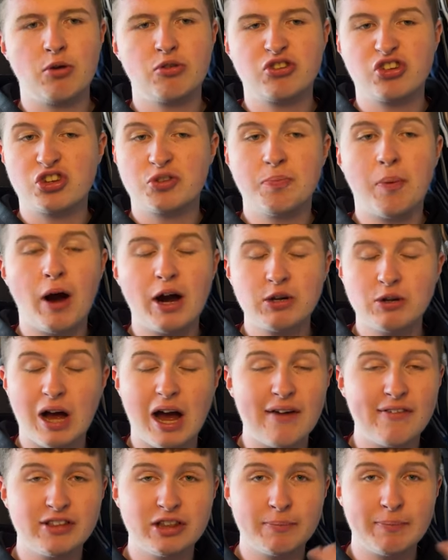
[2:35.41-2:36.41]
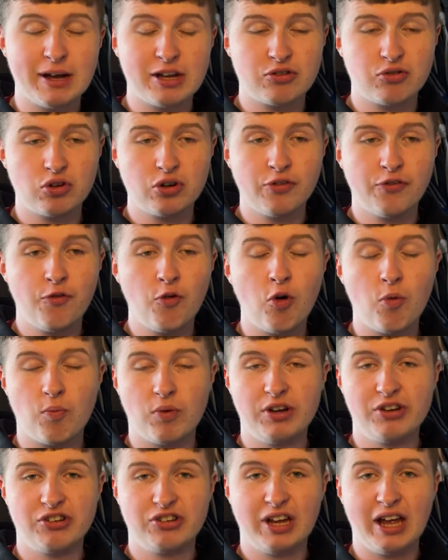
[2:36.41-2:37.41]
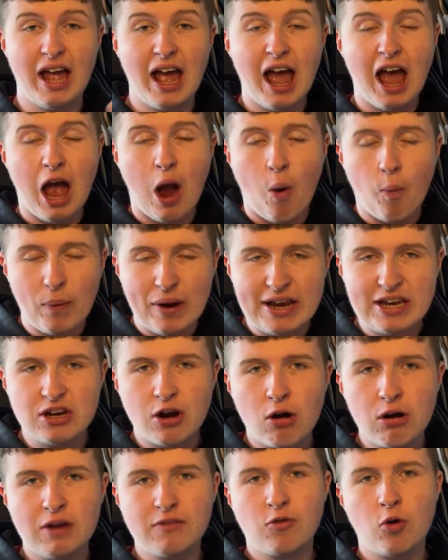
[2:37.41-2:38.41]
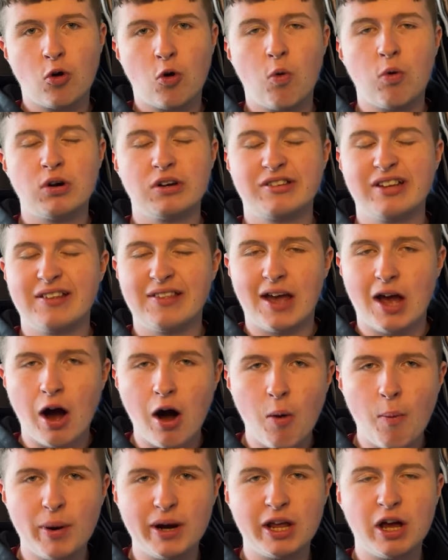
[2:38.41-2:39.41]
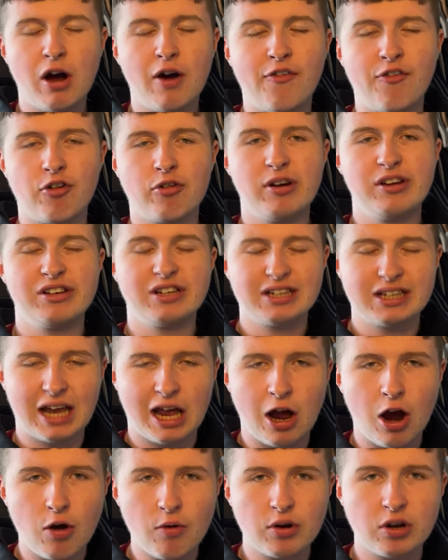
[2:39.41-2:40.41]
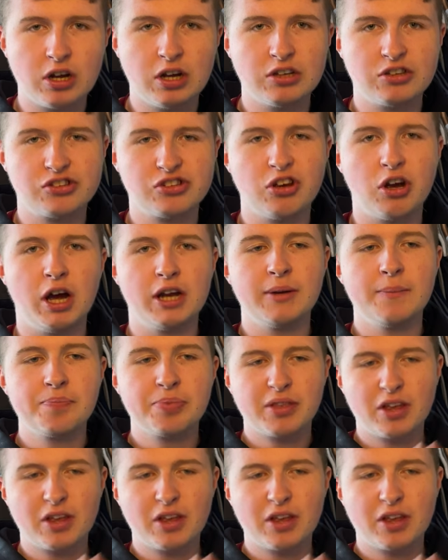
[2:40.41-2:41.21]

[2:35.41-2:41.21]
Despite not having the best run of form recently, we know they've got quality. They are where they are for a reason. They are a good side.